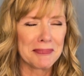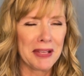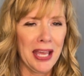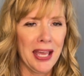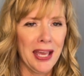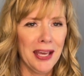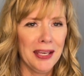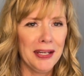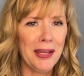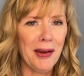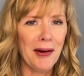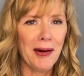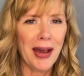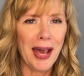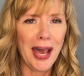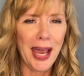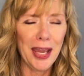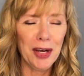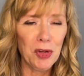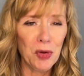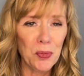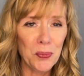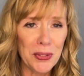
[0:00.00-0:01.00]
Now,
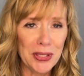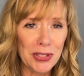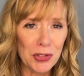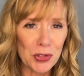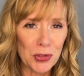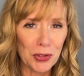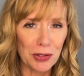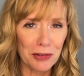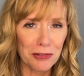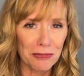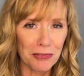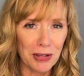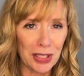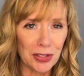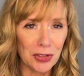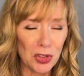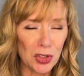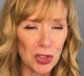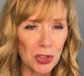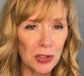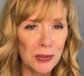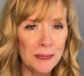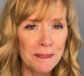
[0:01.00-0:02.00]
I don't mean to
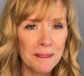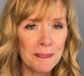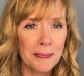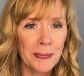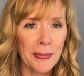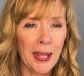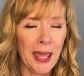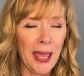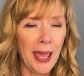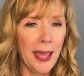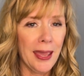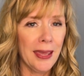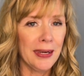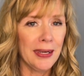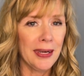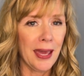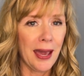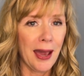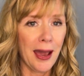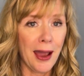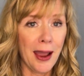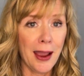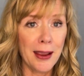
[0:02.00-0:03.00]
offend you,
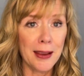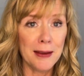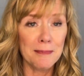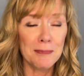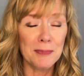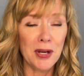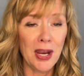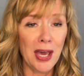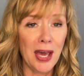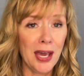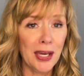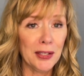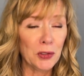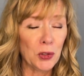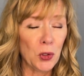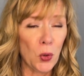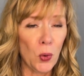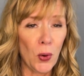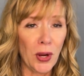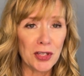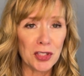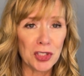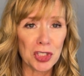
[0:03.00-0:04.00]
and I'm not
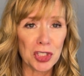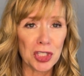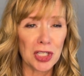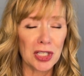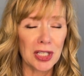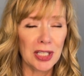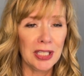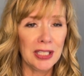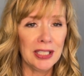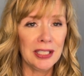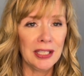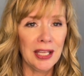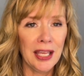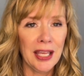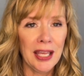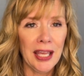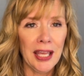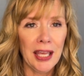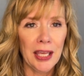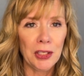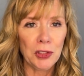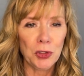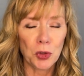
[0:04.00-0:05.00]
questioning
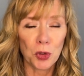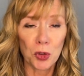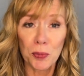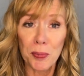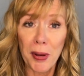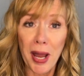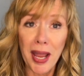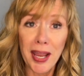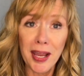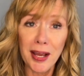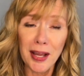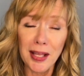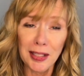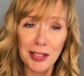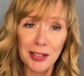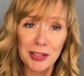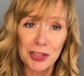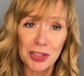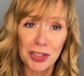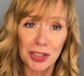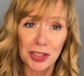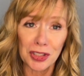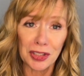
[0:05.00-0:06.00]
your
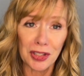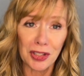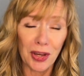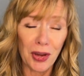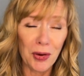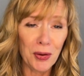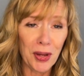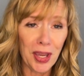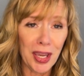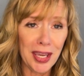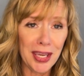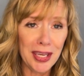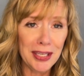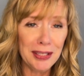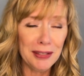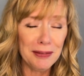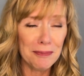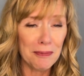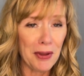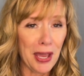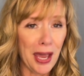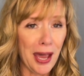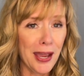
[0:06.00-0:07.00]
biology, okay?
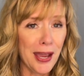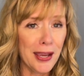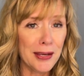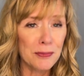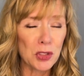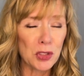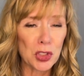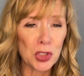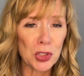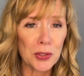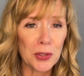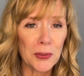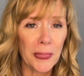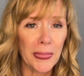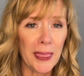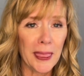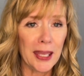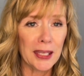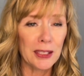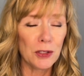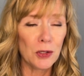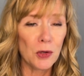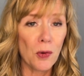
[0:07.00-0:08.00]
I'm sure
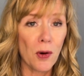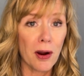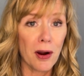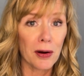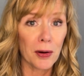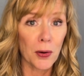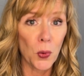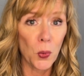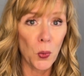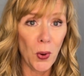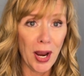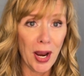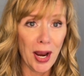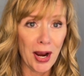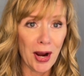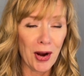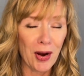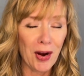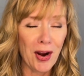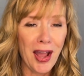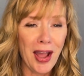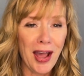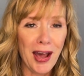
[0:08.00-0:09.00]
that you are
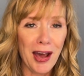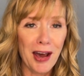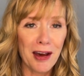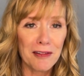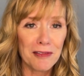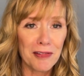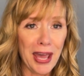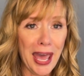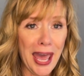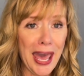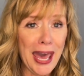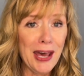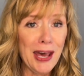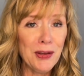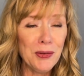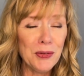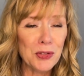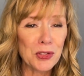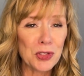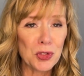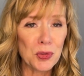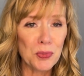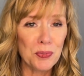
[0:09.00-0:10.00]
aware of how
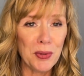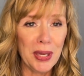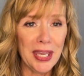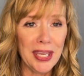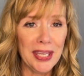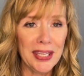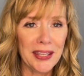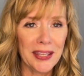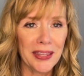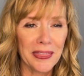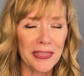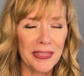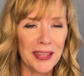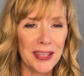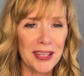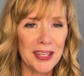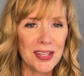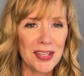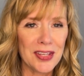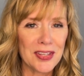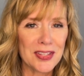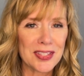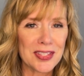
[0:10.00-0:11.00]
to make
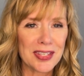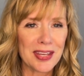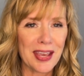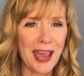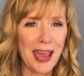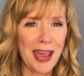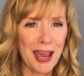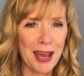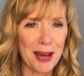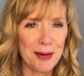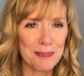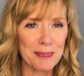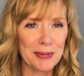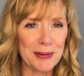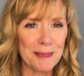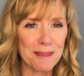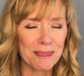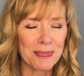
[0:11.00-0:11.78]
things happen.